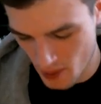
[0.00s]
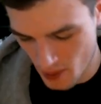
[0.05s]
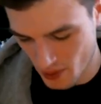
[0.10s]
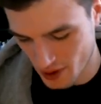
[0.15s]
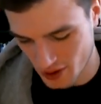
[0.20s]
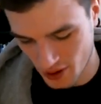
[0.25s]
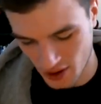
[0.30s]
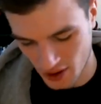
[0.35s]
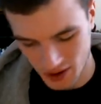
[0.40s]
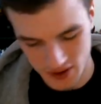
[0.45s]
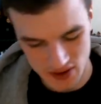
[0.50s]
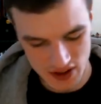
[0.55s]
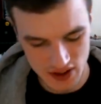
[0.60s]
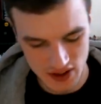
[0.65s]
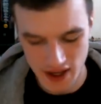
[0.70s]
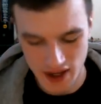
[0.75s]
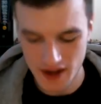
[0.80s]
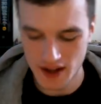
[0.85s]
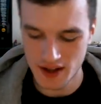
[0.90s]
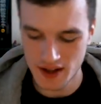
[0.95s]
we're gonna see
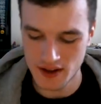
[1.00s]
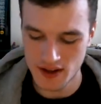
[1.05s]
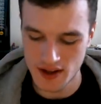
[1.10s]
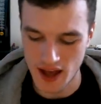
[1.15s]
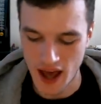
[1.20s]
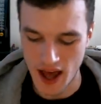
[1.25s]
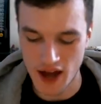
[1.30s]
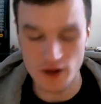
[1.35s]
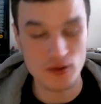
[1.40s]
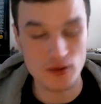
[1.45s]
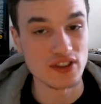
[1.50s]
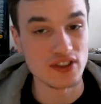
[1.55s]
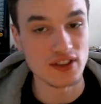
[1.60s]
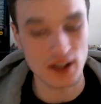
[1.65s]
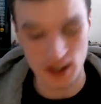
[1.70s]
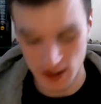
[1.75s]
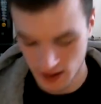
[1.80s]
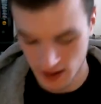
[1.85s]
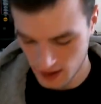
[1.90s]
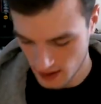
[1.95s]
that in the end
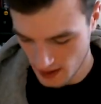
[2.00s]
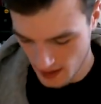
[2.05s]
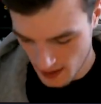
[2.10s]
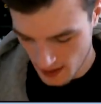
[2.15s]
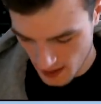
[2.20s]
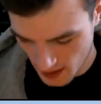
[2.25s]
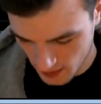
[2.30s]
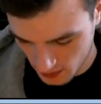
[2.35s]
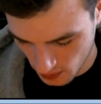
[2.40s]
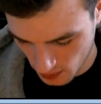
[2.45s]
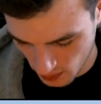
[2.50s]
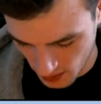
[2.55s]
result. So